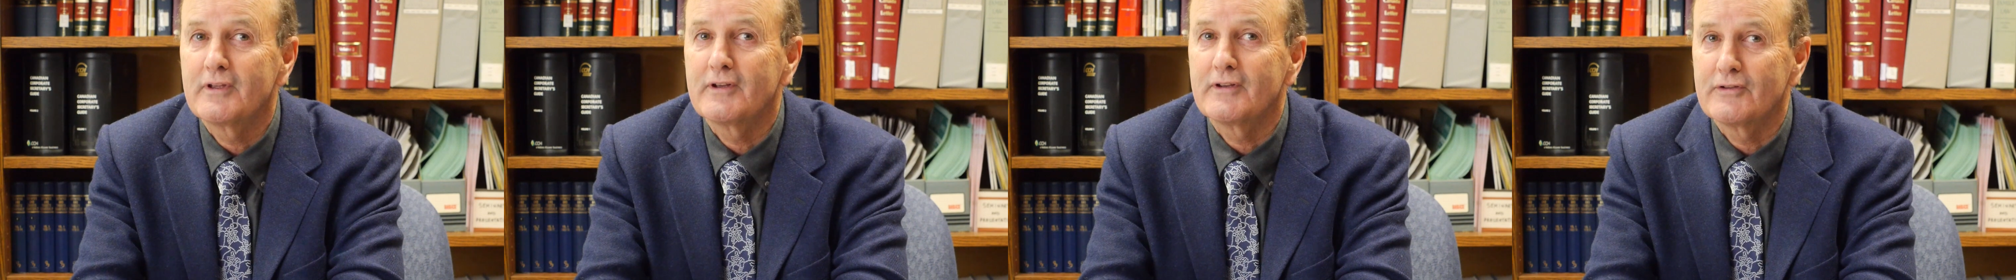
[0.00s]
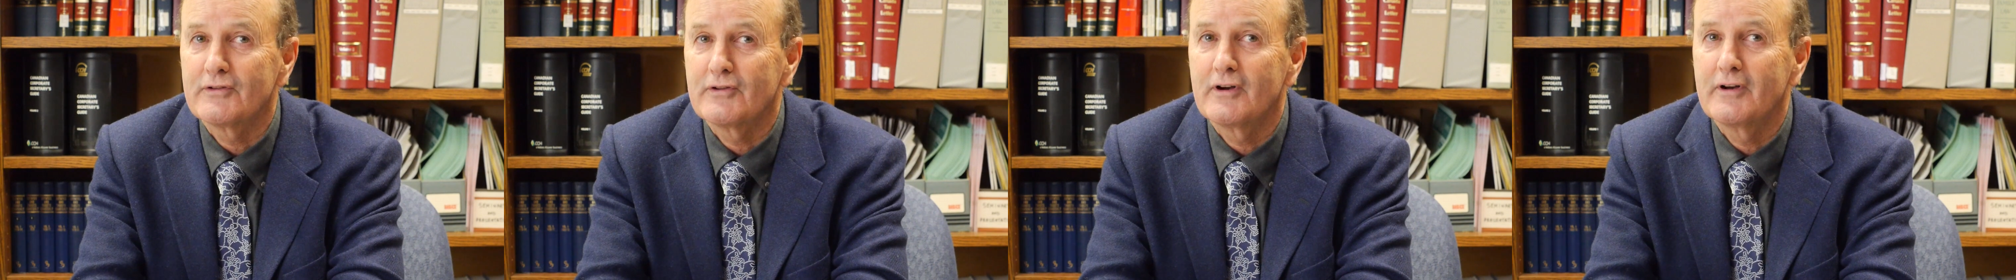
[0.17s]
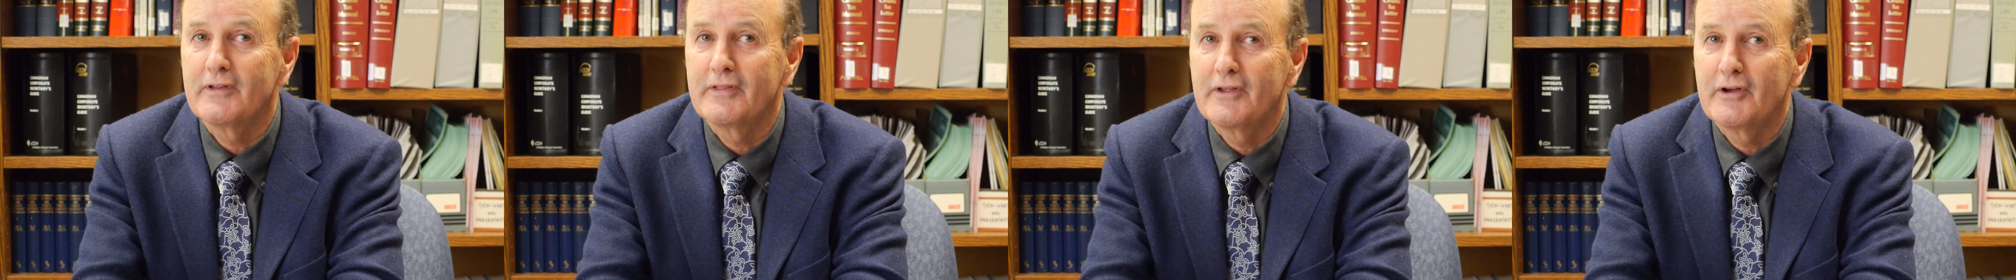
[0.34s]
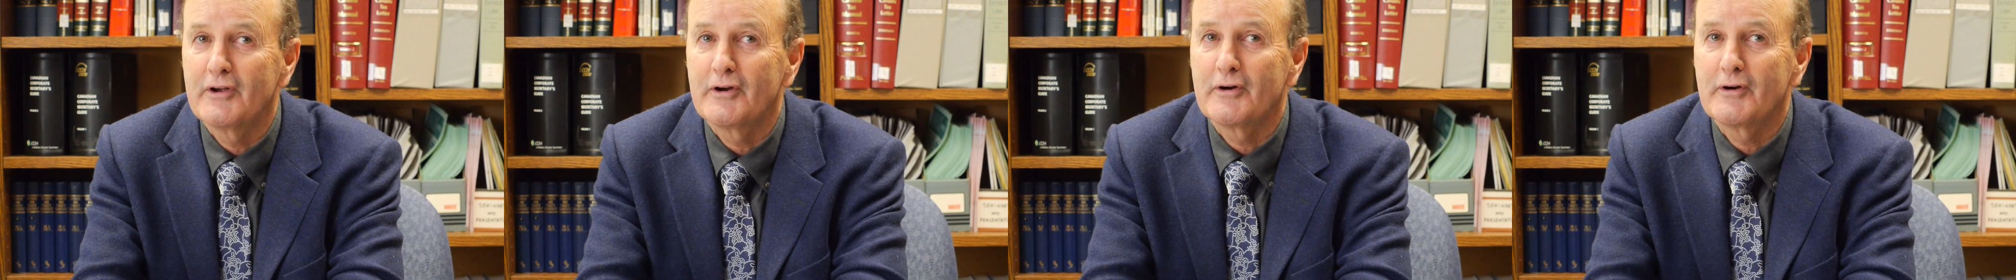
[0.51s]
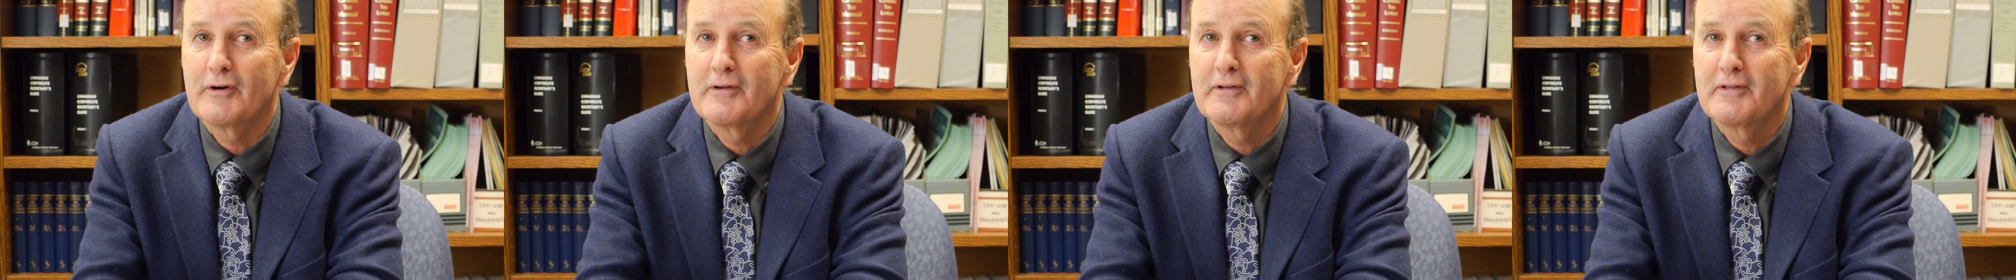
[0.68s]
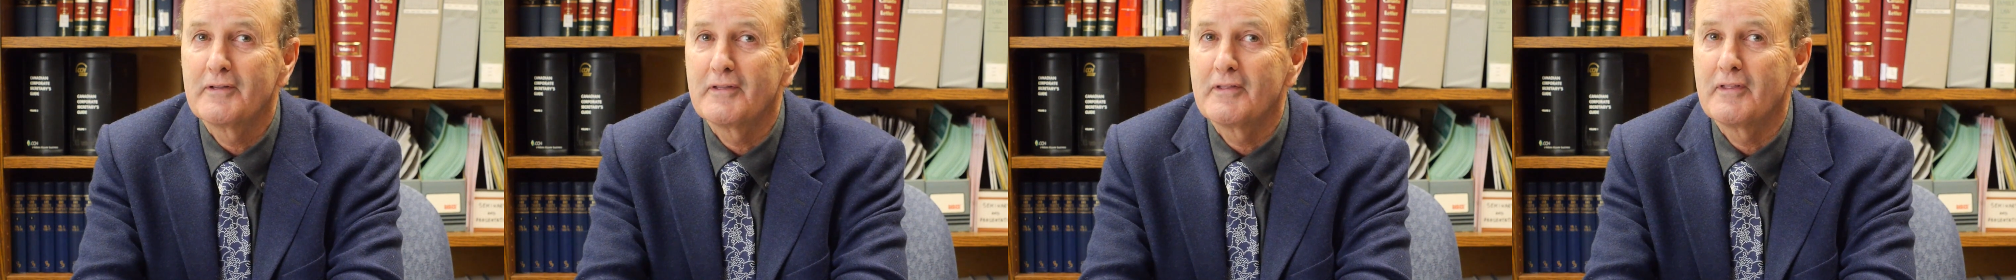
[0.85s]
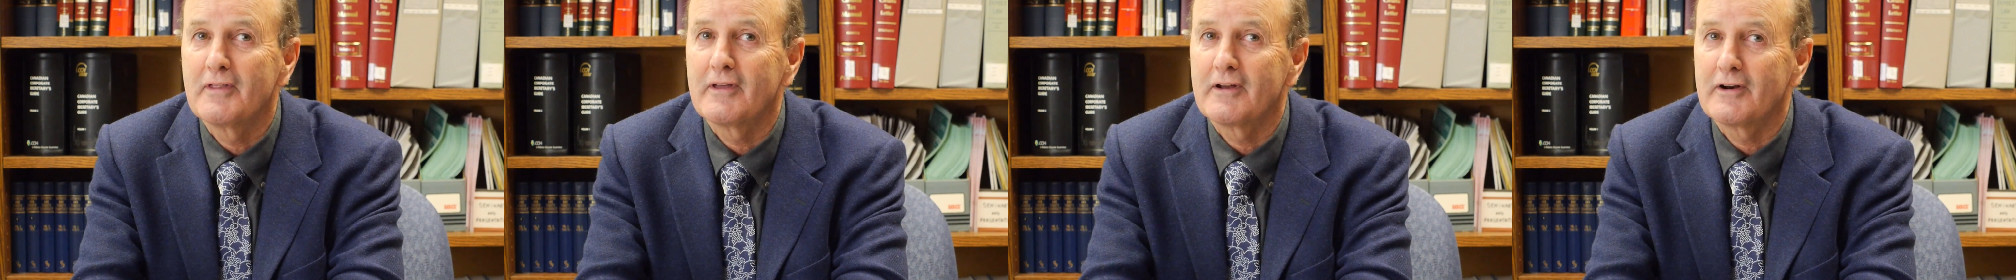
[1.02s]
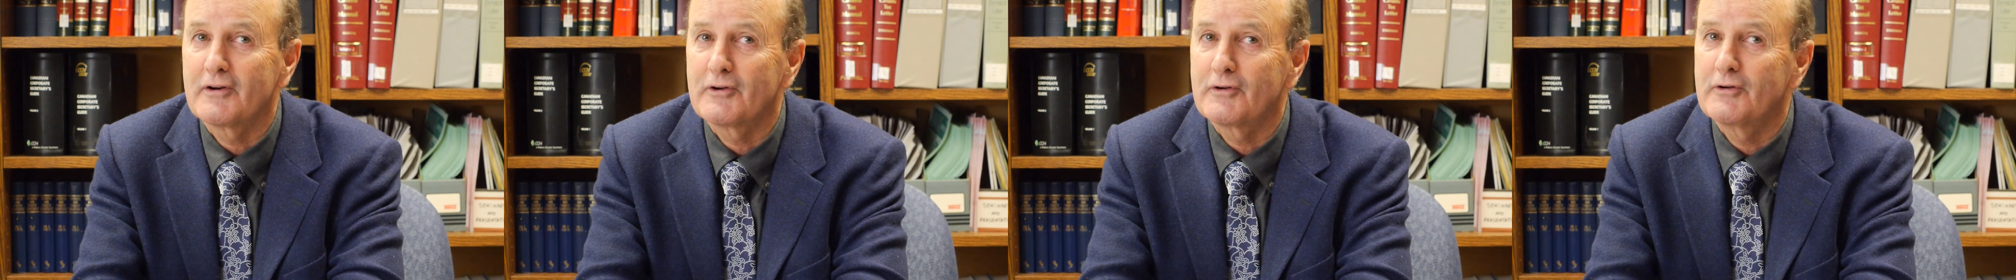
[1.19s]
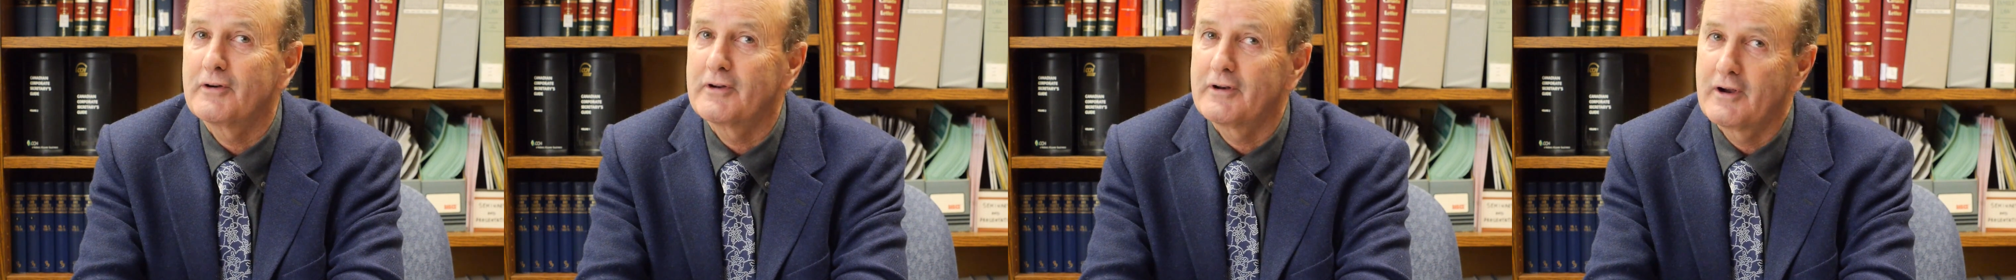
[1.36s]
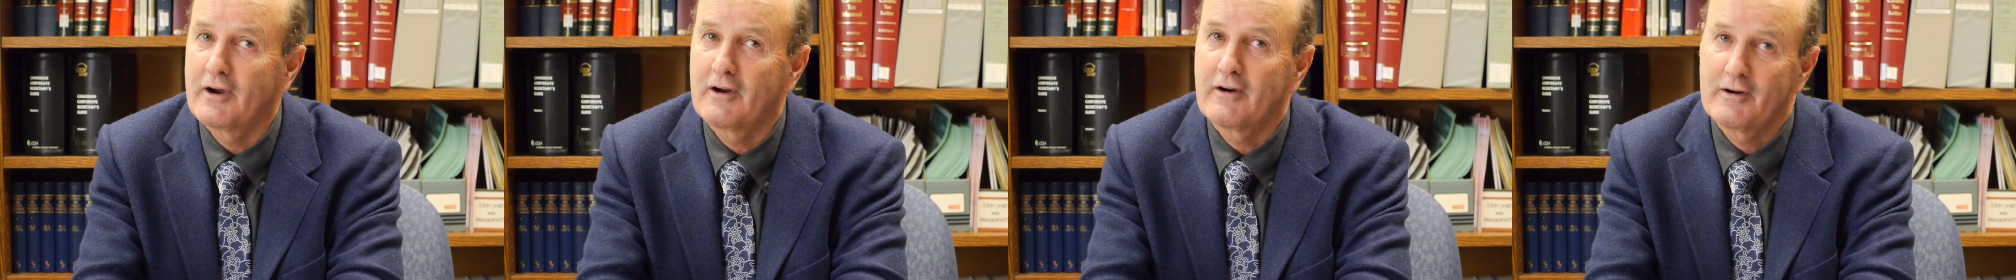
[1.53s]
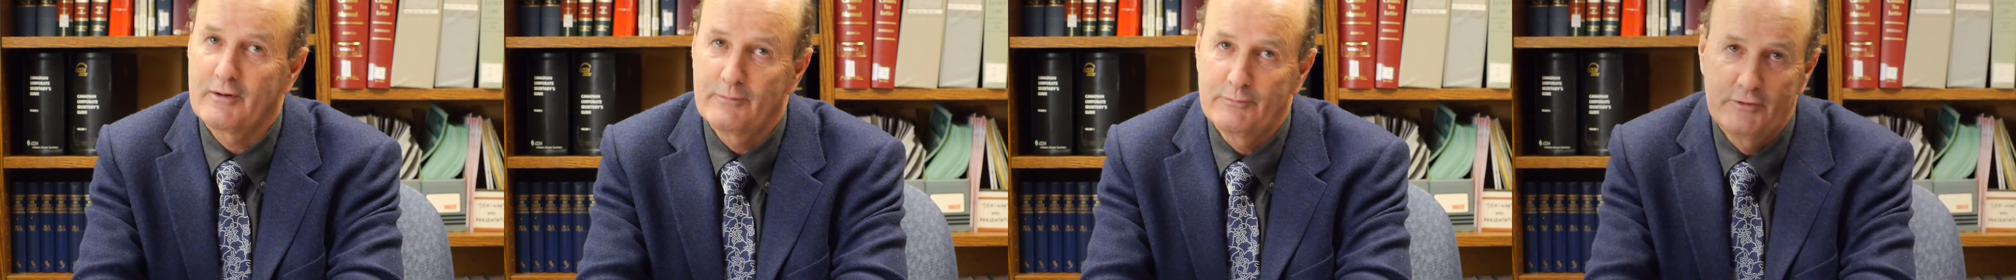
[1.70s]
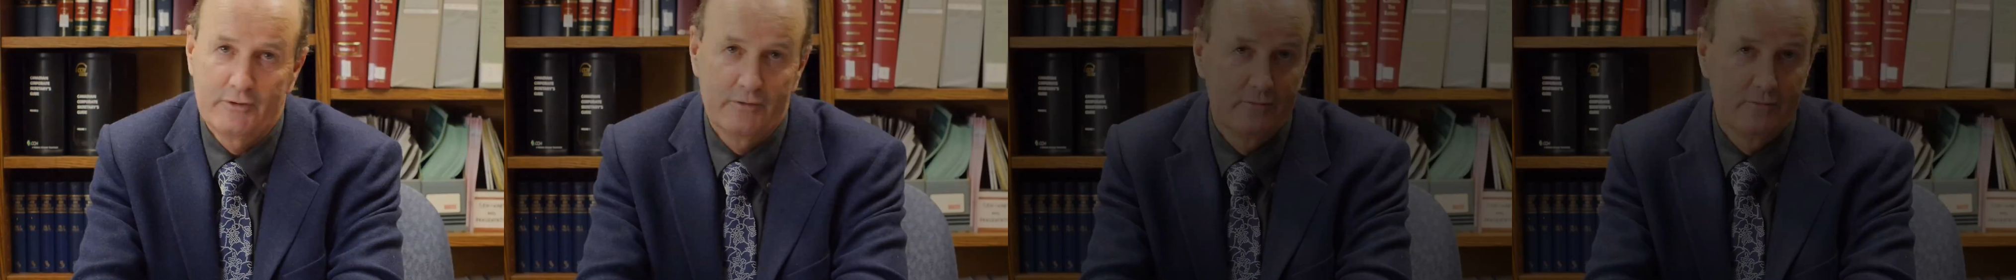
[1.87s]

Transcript: things on there that are gonna harm